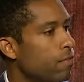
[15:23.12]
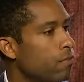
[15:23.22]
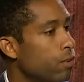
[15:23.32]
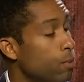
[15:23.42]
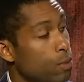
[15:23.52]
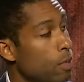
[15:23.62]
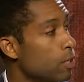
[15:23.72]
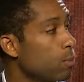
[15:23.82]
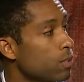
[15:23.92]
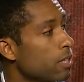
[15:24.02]
for the
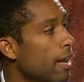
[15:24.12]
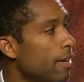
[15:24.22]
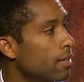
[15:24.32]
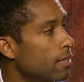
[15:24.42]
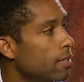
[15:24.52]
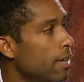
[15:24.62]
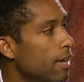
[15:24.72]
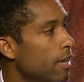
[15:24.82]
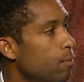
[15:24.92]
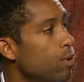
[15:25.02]
municipal side, is
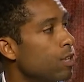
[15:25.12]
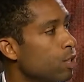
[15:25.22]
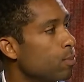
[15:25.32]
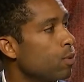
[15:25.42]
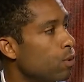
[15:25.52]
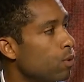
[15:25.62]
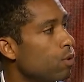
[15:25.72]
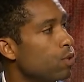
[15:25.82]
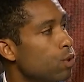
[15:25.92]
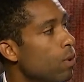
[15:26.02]
a Municipal
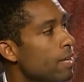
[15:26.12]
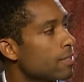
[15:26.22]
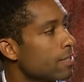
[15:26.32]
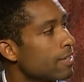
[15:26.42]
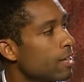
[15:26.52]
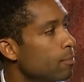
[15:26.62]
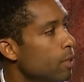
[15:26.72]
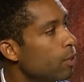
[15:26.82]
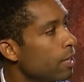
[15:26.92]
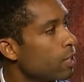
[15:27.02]
US
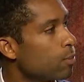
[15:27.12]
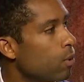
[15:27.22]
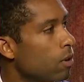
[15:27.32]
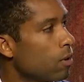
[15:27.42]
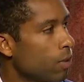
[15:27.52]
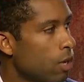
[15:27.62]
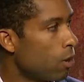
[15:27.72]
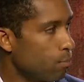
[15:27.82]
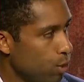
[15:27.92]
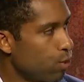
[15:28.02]
Sustainability Explorer we
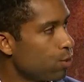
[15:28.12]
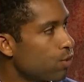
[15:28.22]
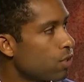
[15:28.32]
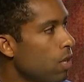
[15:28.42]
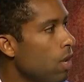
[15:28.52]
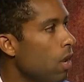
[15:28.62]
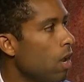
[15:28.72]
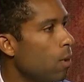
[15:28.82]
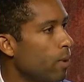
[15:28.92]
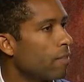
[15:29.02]
call Muse.
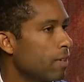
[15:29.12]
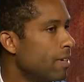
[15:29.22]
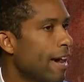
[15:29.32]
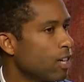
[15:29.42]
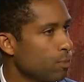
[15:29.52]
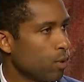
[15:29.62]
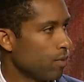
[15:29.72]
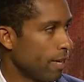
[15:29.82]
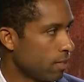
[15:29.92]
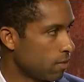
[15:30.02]
We have a dashboard
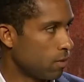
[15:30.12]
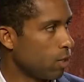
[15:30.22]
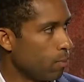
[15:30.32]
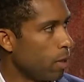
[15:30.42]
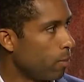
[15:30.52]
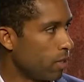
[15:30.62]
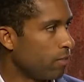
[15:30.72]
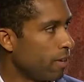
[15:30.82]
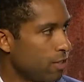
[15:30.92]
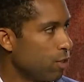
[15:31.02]
that's publicly
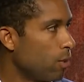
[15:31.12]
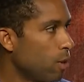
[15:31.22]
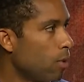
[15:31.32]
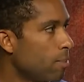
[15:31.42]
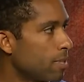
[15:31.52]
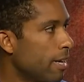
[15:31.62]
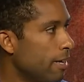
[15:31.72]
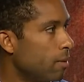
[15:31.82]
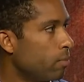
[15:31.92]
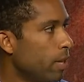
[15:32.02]
facing on our website
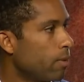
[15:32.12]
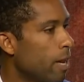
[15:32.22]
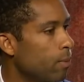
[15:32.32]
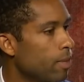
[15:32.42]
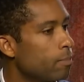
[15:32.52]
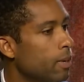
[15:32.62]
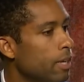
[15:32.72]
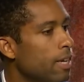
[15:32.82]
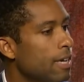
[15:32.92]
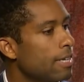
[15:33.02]
and play around with it, but
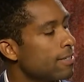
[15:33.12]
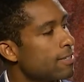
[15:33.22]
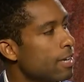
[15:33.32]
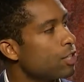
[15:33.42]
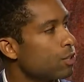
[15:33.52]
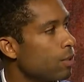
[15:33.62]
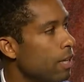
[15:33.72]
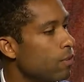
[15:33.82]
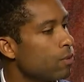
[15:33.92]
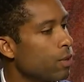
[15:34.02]
it's
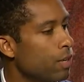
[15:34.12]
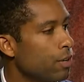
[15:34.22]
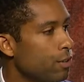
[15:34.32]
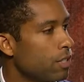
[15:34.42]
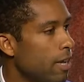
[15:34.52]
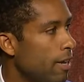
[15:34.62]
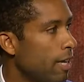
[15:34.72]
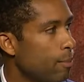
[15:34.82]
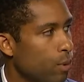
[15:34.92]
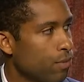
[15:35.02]
essentially really
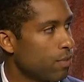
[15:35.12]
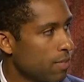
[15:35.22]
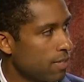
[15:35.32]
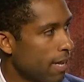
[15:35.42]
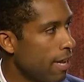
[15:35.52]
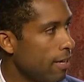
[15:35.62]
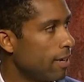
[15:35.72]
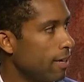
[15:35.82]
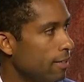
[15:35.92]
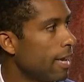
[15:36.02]
understanding at both the state
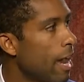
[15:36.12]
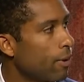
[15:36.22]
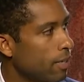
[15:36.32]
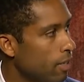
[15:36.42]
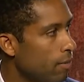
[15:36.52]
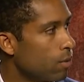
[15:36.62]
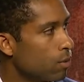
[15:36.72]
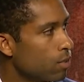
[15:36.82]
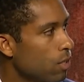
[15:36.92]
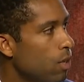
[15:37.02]
and county
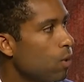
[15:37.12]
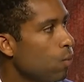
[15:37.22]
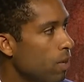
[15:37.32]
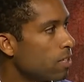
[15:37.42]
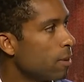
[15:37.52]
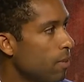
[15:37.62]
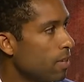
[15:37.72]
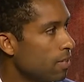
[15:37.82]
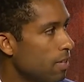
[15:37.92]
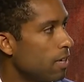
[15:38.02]
levels what some of
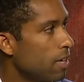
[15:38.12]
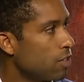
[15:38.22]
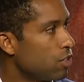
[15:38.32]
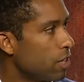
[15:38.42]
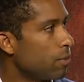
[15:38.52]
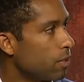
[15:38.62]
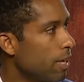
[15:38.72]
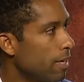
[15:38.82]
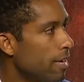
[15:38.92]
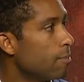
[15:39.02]
these ESG
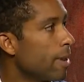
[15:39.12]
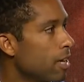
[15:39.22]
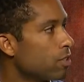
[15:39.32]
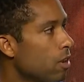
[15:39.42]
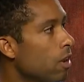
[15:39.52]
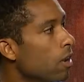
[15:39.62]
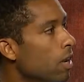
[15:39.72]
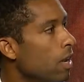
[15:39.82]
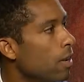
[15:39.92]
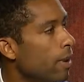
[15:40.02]
related impacts are,
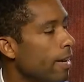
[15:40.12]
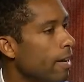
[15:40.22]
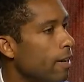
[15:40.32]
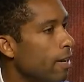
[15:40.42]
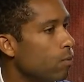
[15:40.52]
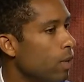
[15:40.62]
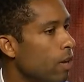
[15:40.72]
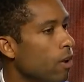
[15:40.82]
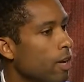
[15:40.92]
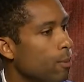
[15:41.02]
right? And we
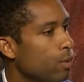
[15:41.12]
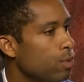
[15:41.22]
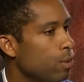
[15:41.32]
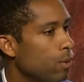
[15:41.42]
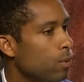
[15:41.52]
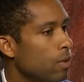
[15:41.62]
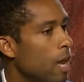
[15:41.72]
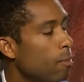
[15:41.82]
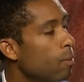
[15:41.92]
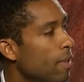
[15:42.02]
are able to
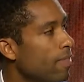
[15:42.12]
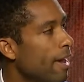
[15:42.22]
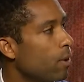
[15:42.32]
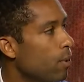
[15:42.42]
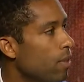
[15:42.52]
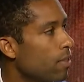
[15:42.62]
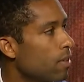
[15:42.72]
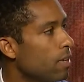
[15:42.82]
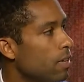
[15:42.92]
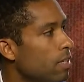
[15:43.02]
complement that with
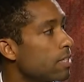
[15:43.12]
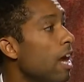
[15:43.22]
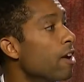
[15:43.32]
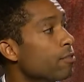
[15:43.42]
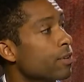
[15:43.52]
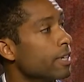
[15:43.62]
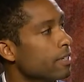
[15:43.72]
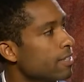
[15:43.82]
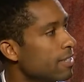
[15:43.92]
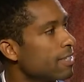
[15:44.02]

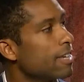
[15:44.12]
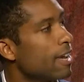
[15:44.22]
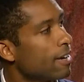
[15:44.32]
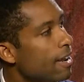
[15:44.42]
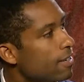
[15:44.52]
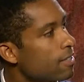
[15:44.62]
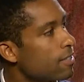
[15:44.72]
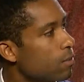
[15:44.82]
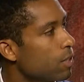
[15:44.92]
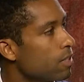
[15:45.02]
sovereign SustainX,
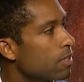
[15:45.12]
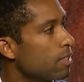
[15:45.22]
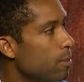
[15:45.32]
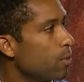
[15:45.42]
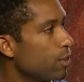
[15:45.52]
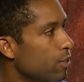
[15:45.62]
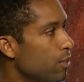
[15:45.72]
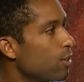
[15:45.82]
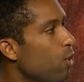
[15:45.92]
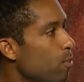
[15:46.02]
which is similar to
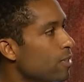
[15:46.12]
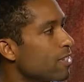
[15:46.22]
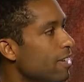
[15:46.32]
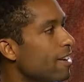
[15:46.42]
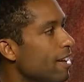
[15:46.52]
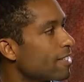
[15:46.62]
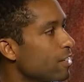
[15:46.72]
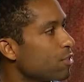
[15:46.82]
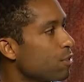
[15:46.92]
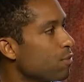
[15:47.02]
the corporate SustainX I
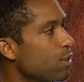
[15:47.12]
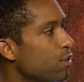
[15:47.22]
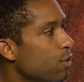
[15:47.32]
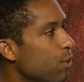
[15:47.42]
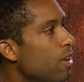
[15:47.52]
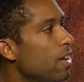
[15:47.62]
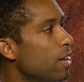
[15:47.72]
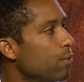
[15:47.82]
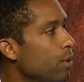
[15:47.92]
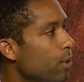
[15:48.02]
just referred to,
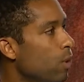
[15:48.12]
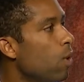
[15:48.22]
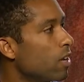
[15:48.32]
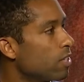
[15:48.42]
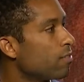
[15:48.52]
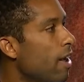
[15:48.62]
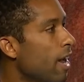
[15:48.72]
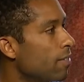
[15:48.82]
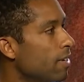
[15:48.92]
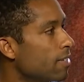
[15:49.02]
and really
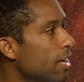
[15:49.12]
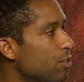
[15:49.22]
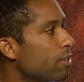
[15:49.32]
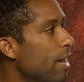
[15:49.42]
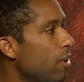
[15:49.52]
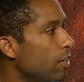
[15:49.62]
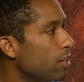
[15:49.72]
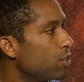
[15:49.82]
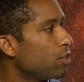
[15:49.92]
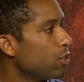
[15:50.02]
quantifying these
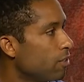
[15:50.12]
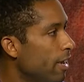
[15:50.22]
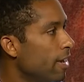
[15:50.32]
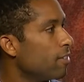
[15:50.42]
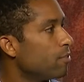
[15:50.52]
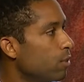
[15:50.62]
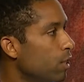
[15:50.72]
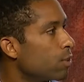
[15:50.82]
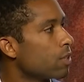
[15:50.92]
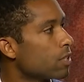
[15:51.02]
externalities should they fully
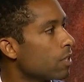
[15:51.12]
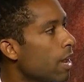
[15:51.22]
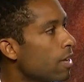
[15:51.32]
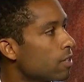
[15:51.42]
crystallize.